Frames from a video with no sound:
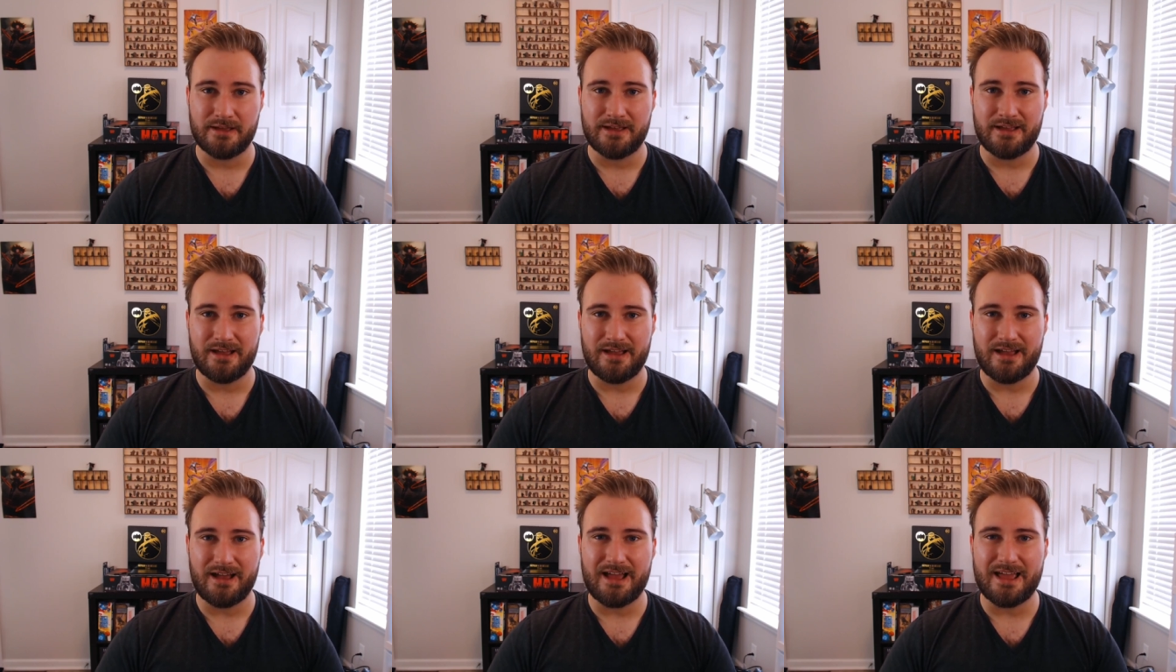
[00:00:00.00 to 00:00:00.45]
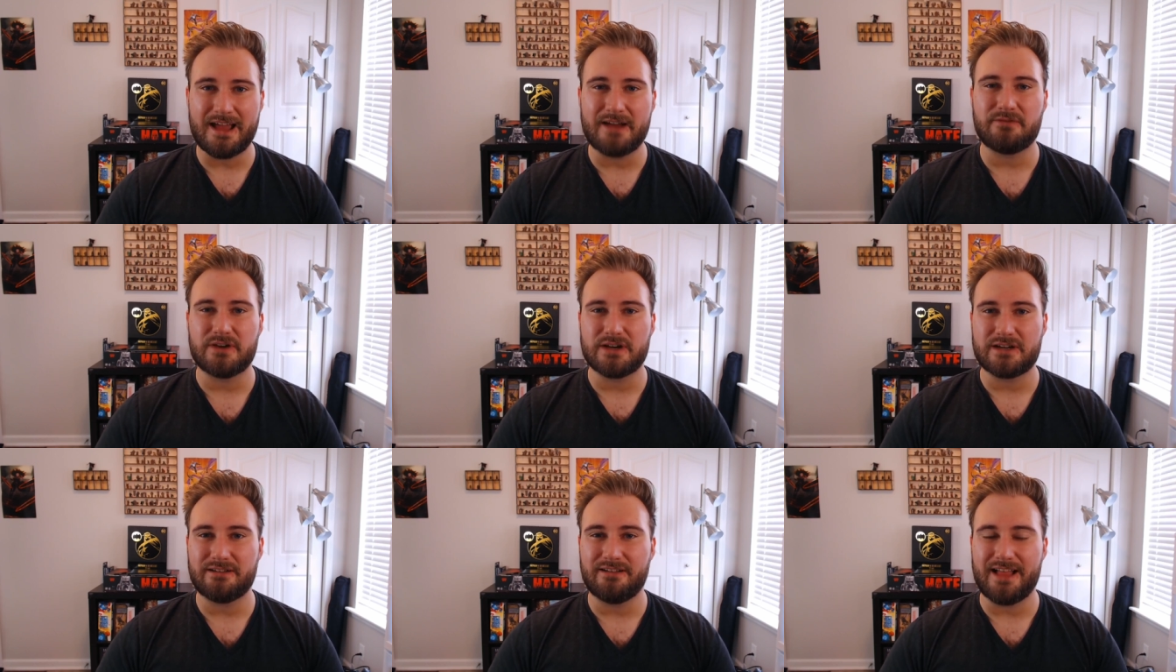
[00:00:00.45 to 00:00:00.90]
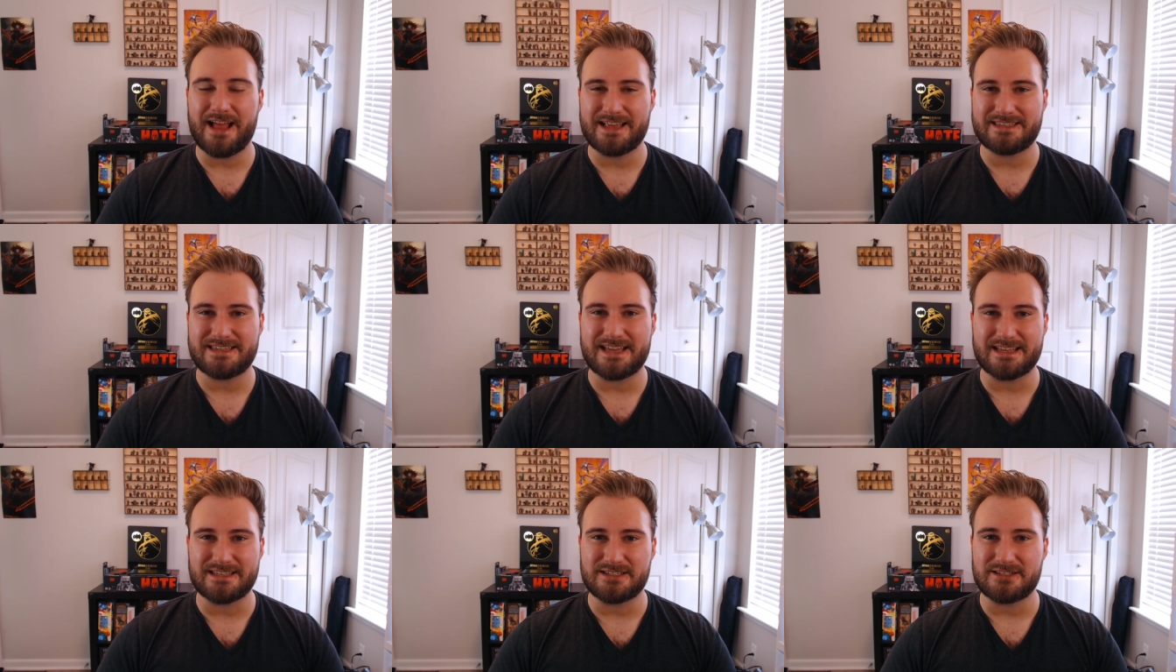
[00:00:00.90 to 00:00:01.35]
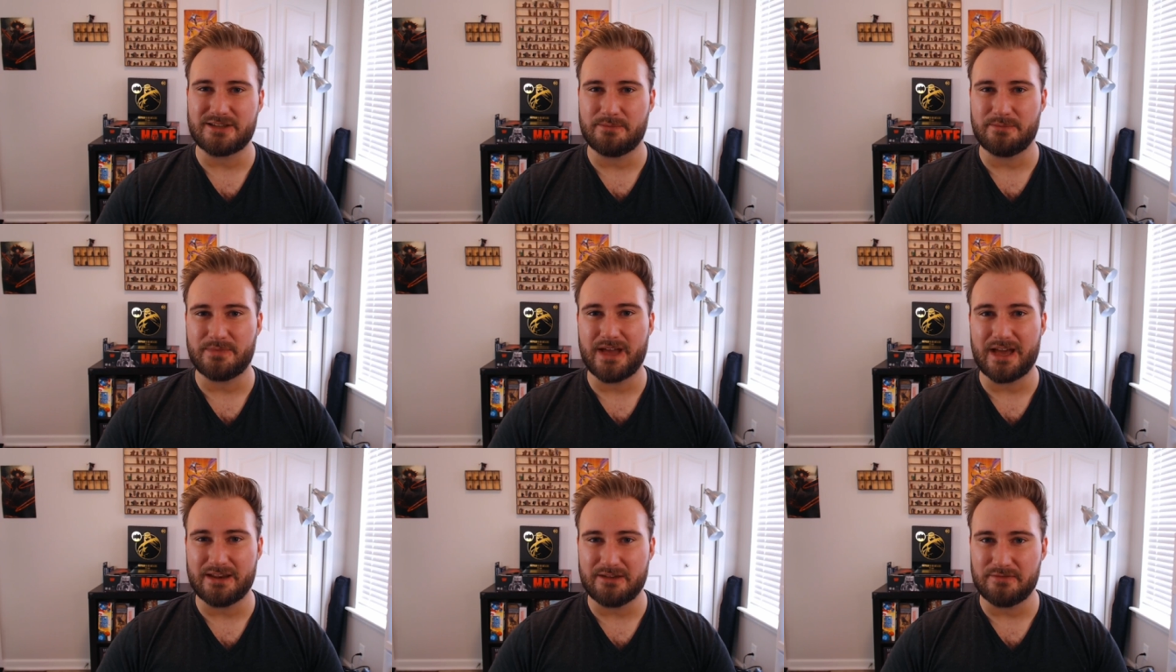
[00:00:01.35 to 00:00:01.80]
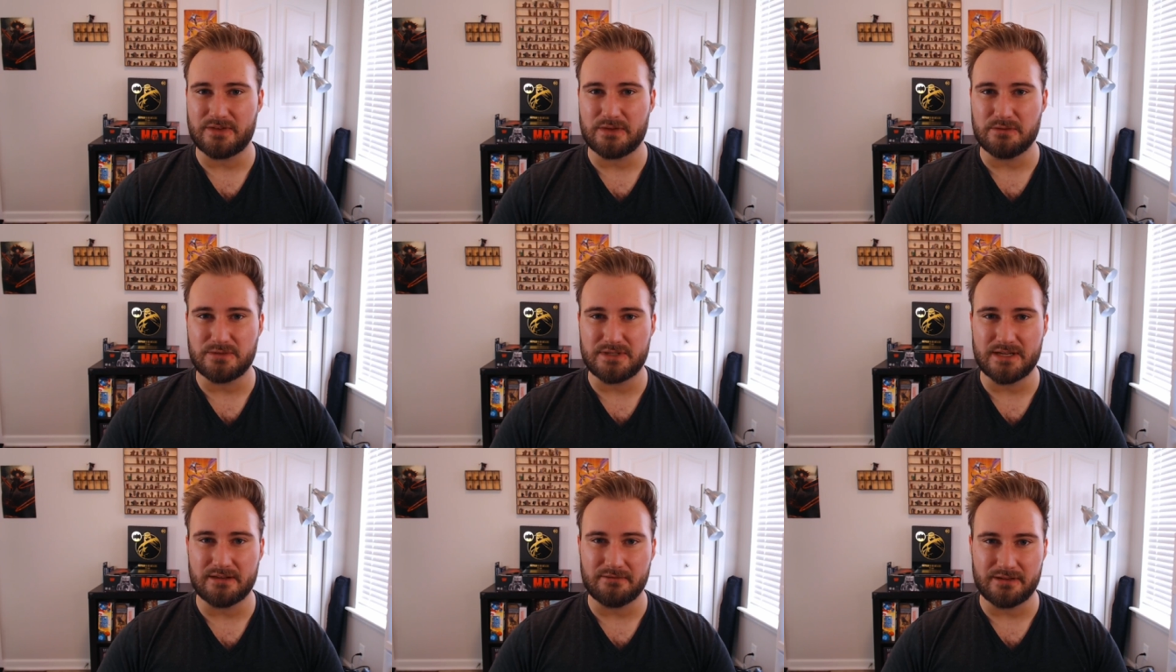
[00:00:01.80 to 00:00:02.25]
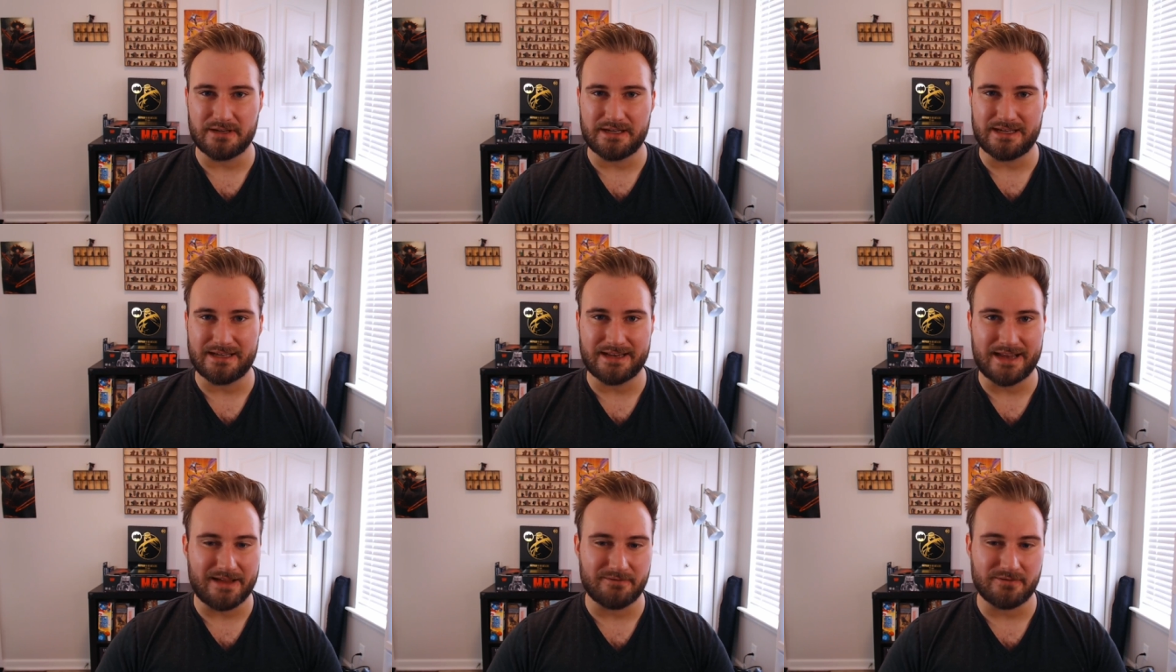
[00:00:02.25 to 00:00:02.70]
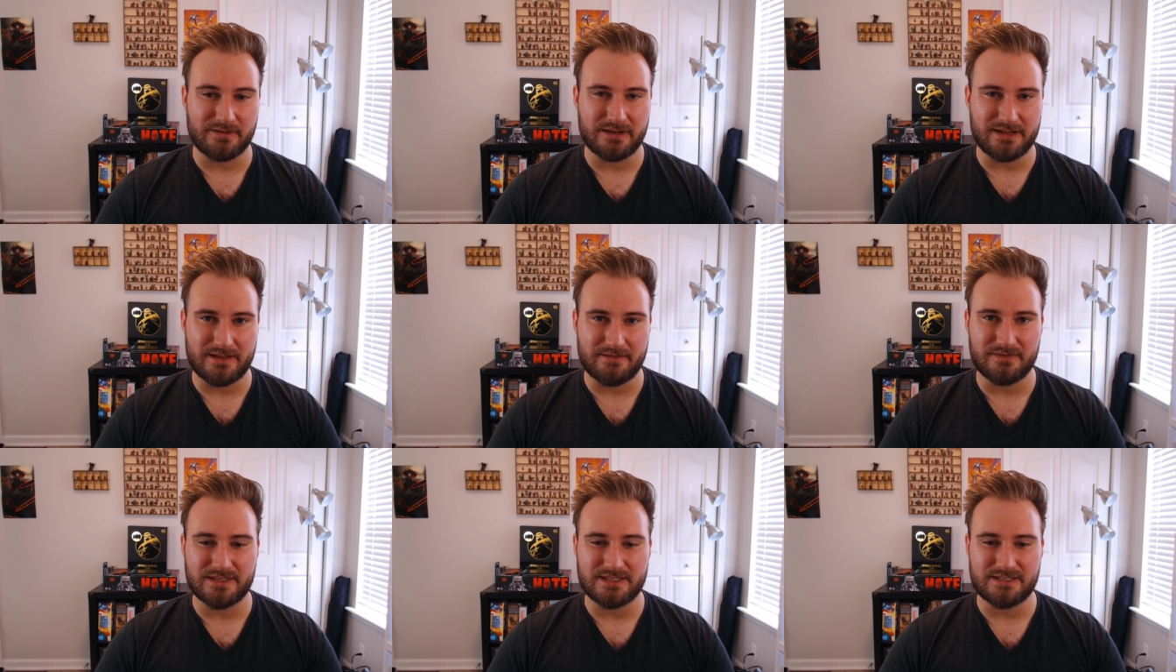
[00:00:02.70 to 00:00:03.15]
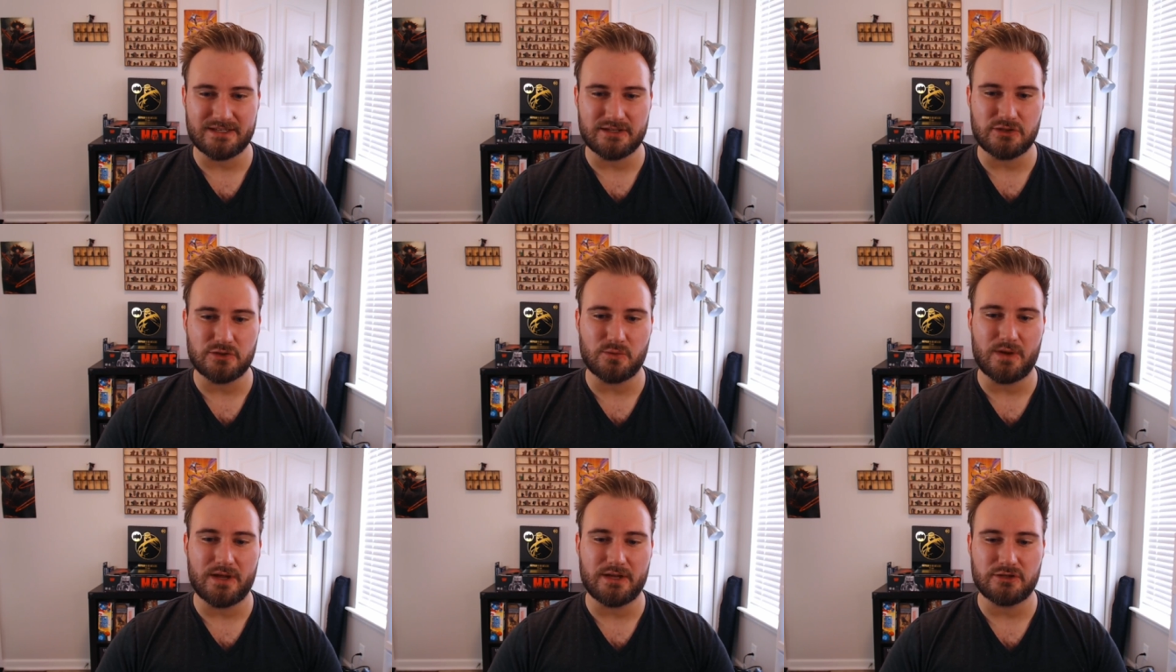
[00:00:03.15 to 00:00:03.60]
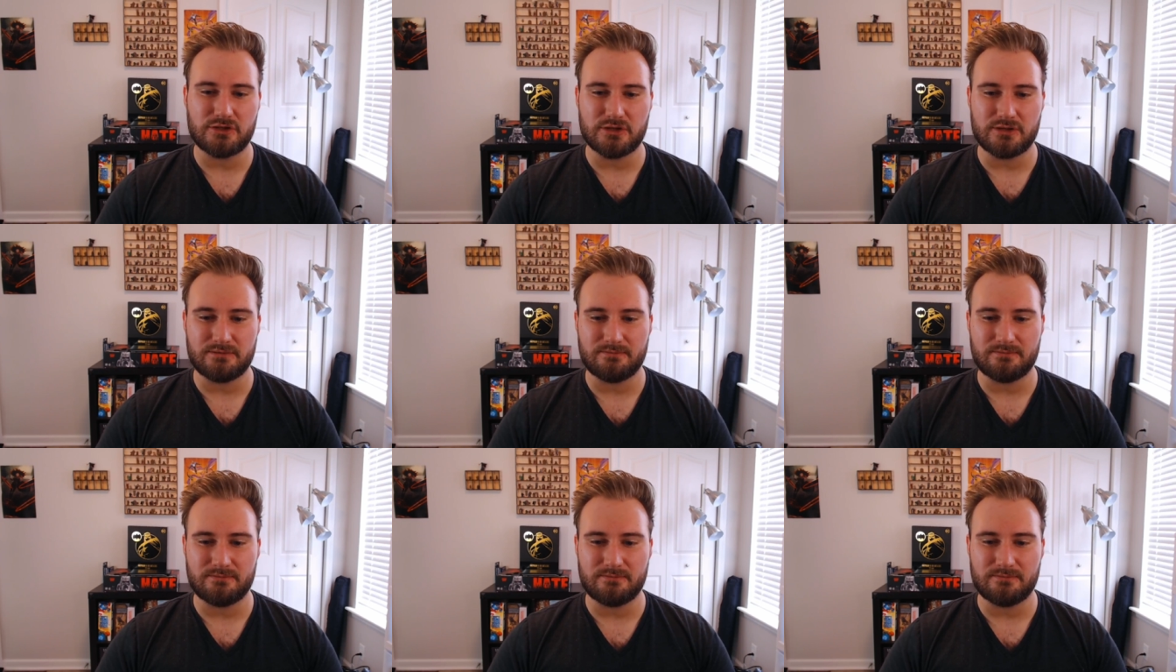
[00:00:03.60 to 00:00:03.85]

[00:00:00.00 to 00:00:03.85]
Every class has some kind of utility in every given situation.